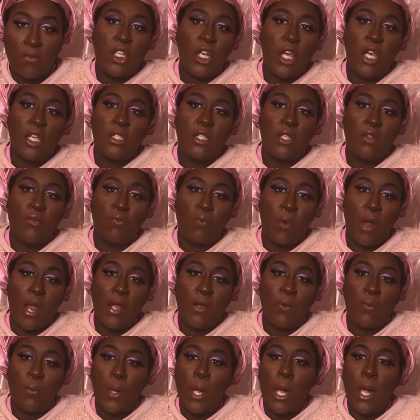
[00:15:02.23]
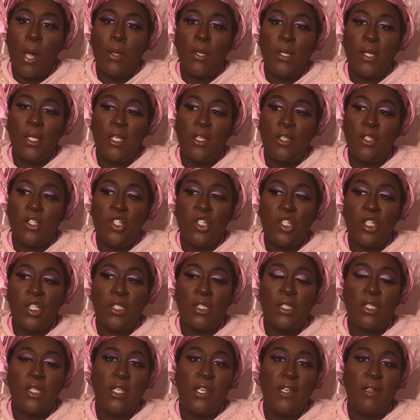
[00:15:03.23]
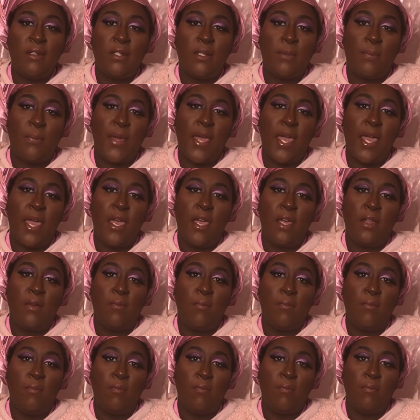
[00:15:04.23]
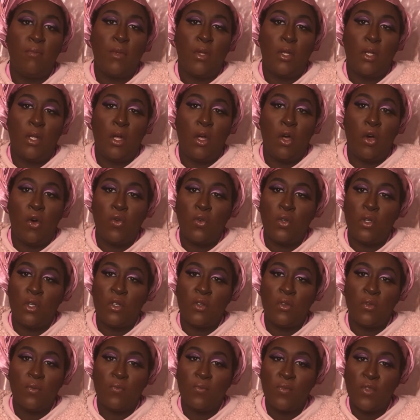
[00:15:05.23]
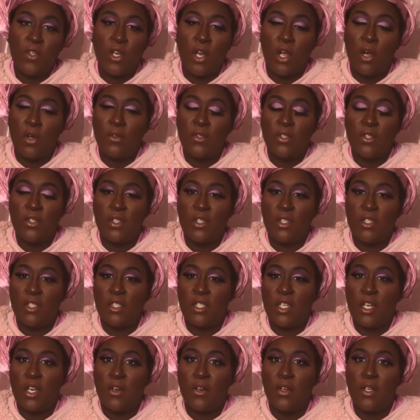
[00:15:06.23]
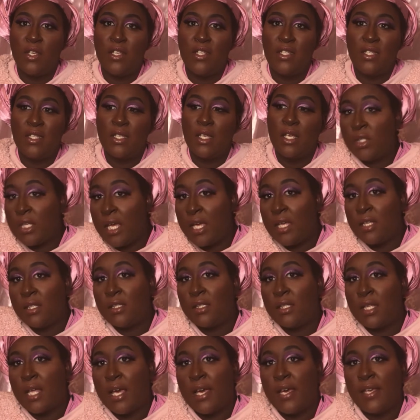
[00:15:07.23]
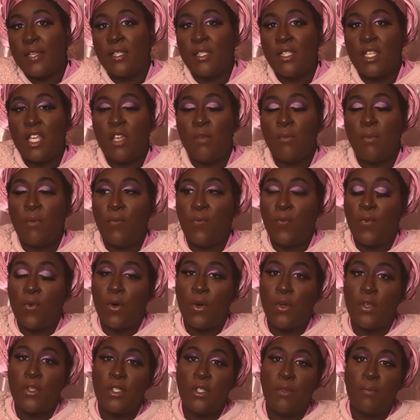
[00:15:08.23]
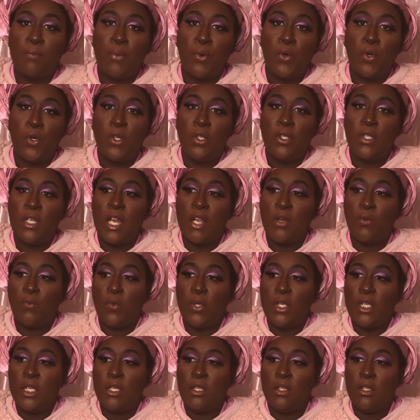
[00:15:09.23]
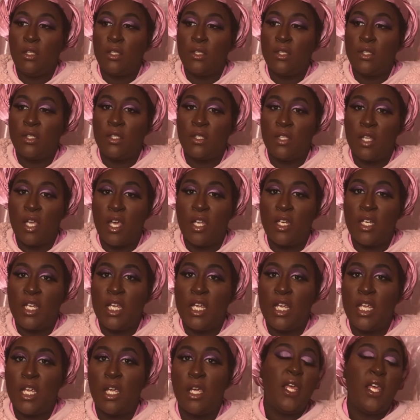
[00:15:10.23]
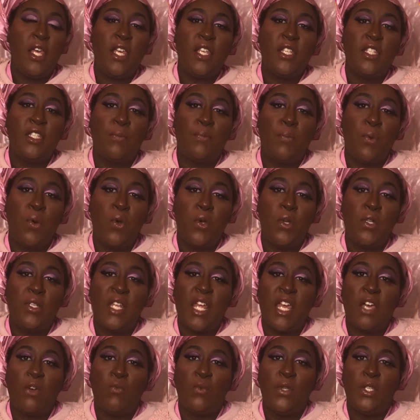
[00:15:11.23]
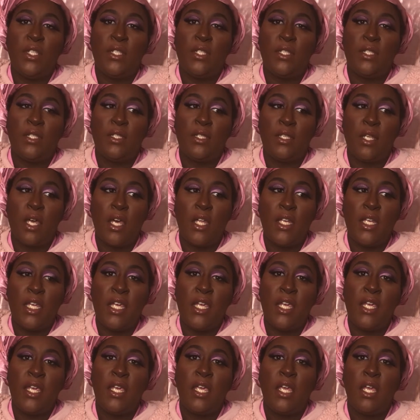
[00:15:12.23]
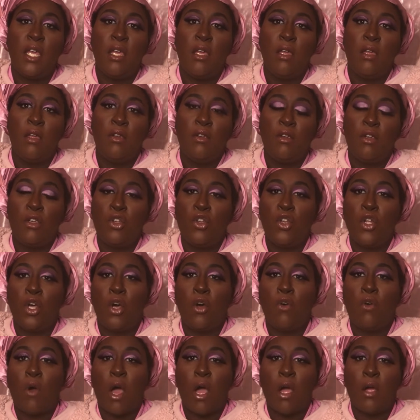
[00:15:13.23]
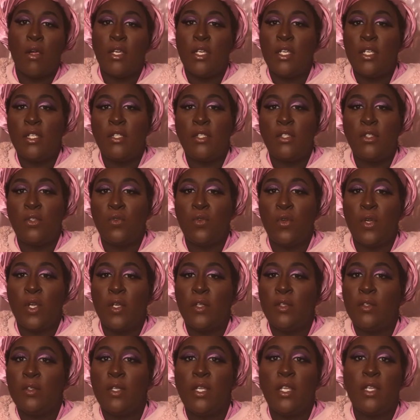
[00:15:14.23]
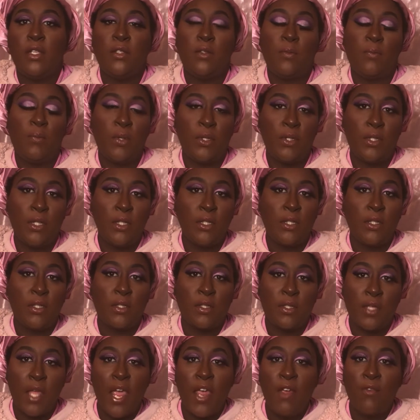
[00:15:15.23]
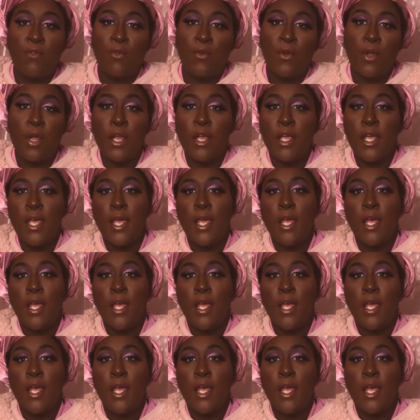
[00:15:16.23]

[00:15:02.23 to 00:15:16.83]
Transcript: Doesn't ring well. It just leaves a bad odor, to the series. Yes, like I said before, it's important that we study. It's important that we study, our history, in particular slavery.